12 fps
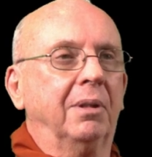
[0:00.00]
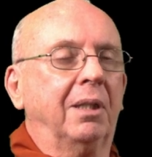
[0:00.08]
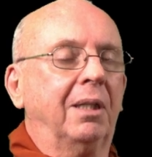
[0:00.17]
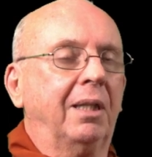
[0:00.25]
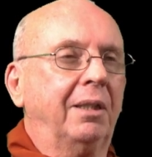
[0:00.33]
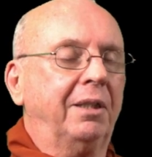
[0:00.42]
and
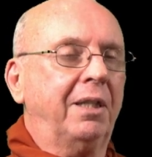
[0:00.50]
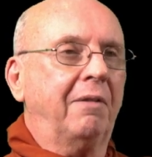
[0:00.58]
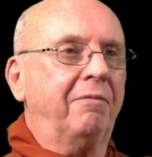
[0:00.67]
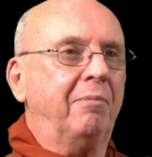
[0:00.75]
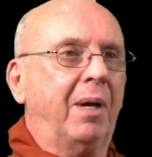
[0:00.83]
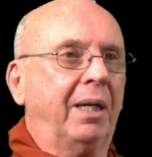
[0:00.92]
I had
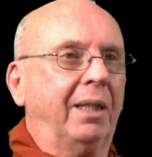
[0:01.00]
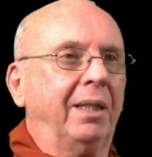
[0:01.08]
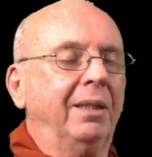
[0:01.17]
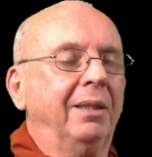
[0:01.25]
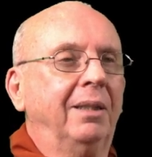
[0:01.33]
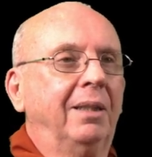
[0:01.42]
enough
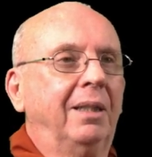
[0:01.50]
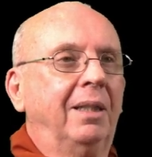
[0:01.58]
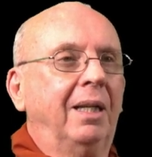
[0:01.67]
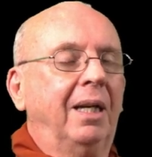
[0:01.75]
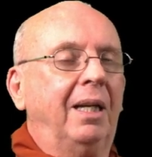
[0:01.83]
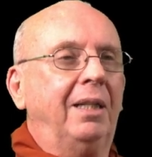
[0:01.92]
money.
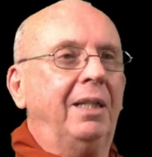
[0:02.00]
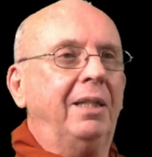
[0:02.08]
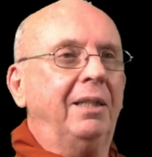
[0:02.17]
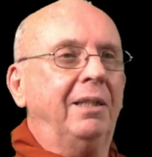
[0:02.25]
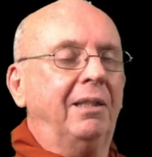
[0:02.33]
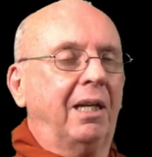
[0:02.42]
And
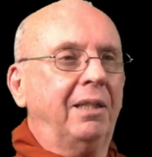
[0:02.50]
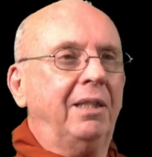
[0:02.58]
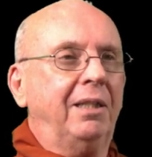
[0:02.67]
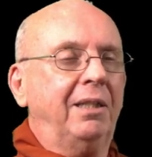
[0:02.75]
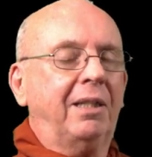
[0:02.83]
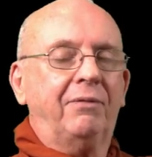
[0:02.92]
in
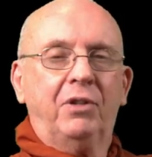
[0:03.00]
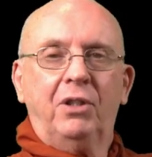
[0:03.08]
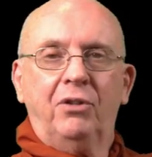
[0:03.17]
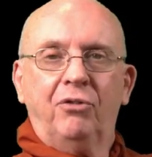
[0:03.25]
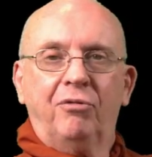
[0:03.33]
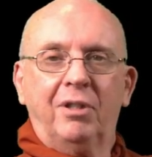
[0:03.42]

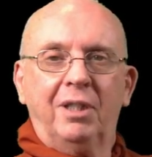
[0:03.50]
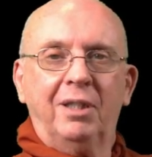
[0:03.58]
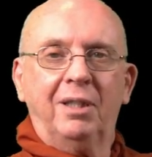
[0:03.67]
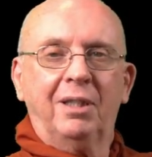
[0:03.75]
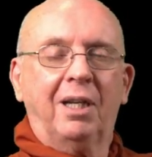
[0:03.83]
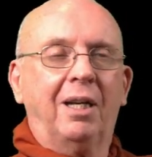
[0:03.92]

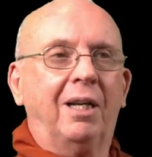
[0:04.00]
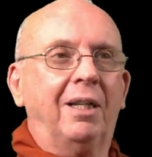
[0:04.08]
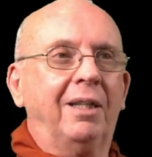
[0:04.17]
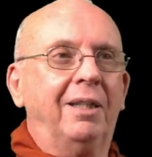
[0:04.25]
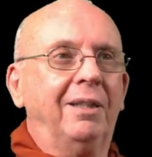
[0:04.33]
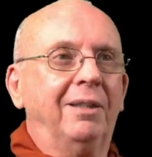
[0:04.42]
1973,
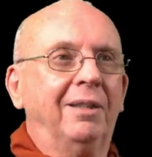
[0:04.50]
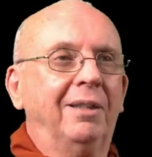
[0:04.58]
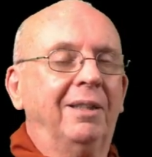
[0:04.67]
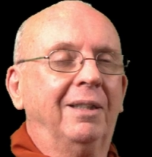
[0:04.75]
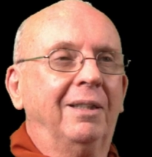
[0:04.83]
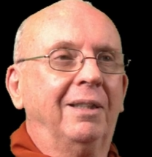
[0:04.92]
I
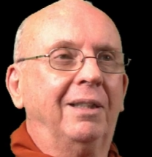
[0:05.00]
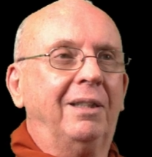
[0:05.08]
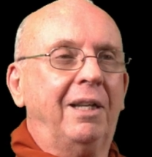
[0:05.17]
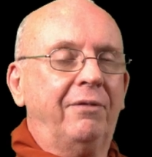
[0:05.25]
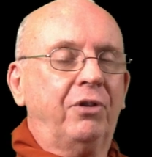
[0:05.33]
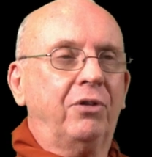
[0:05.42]

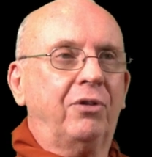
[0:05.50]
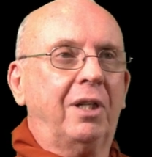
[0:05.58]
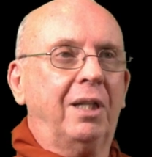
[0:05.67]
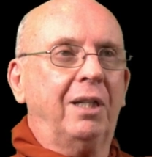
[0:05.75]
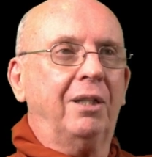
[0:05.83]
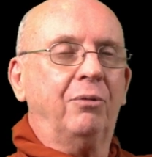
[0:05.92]
left
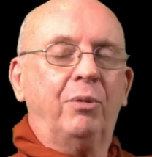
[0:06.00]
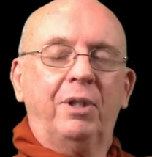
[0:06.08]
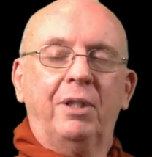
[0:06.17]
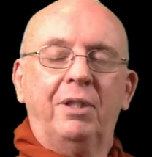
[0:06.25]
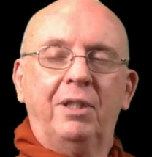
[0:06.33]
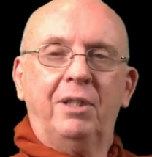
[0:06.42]
Australia
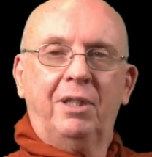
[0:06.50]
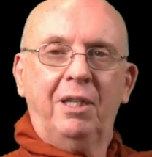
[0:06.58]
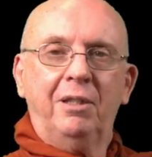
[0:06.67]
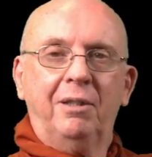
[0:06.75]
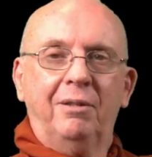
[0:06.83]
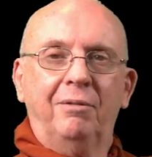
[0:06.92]
with the
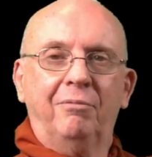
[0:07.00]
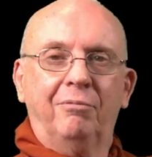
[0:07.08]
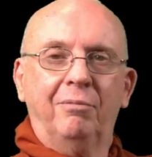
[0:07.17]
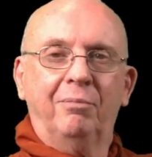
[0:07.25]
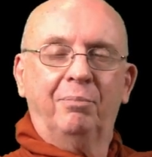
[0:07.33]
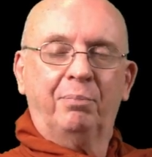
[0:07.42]
distinct
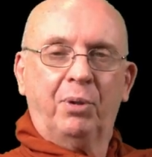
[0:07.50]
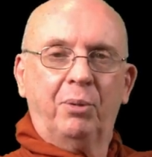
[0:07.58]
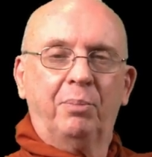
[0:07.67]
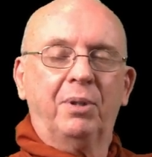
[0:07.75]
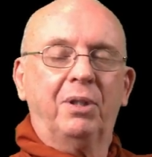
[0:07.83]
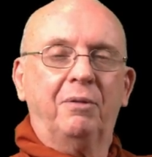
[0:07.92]

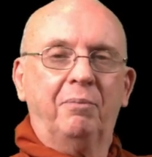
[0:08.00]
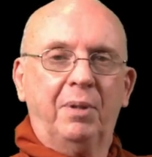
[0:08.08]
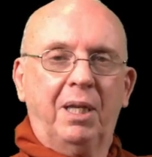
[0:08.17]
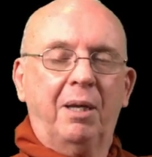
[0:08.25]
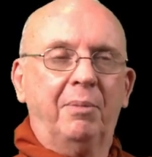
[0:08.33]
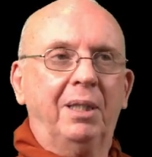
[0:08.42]
purpose of
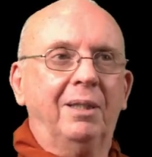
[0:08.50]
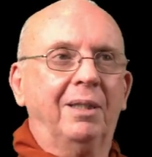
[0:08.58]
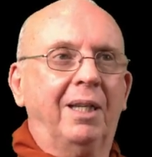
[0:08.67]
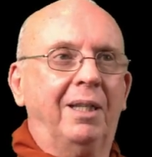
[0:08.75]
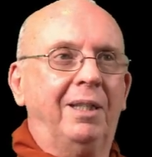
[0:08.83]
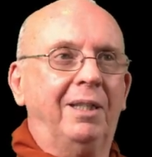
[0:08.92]
becoming
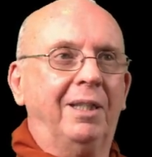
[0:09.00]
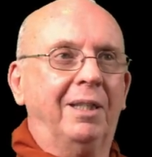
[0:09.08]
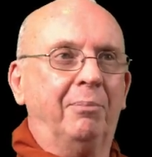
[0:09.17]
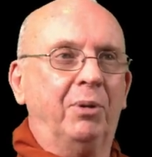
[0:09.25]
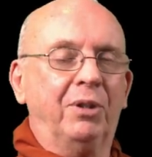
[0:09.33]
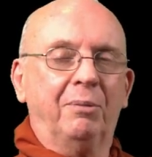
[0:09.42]
a
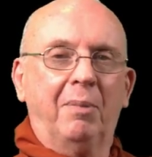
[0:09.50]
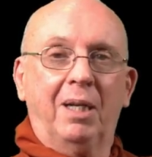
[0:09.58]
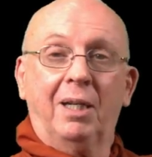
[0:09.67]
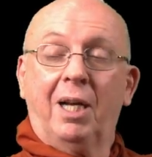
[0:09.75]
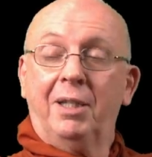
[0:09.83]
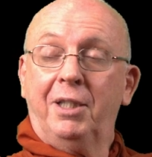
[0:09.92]
Buddhist
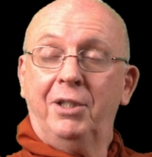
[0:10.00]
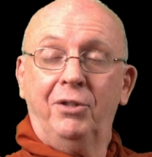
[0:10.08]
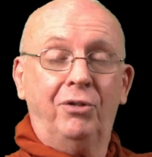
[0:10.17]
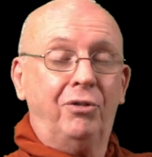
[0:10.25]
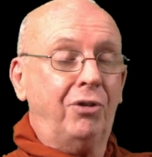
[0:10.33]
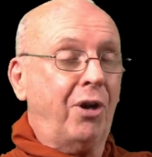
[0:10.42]
monk. I
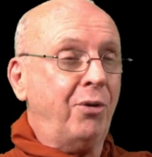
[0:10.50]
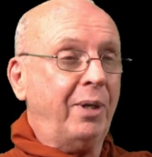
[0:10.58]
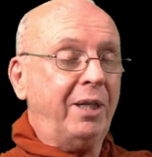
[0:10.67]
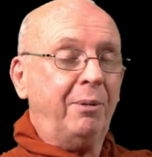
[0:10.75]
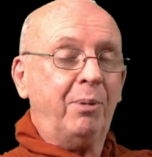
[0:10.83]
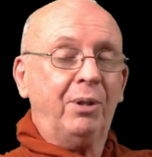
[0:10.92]
didn't know
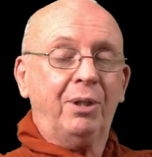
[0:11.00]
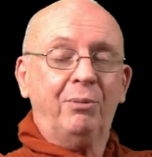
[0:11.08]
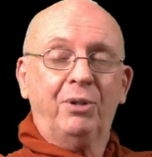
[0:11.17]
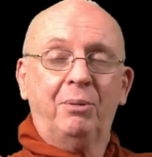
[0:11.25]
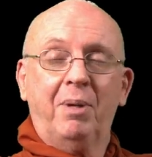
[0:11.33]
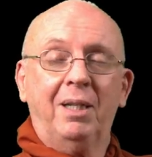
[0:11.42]
anybody who
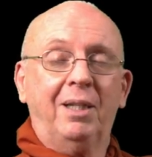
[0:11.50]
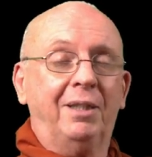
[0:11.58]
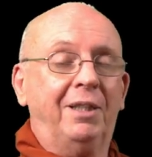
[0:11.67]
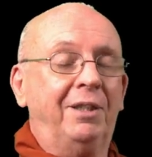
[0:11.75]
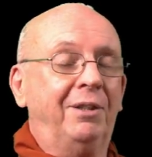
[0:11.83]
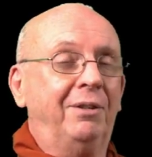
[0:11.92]
was a monk. I
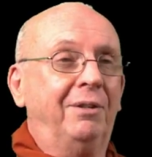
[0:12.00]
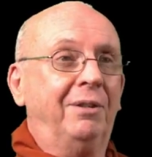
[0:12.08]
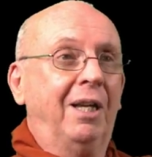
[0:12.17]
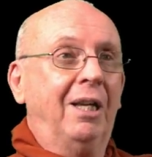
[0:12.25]
didn't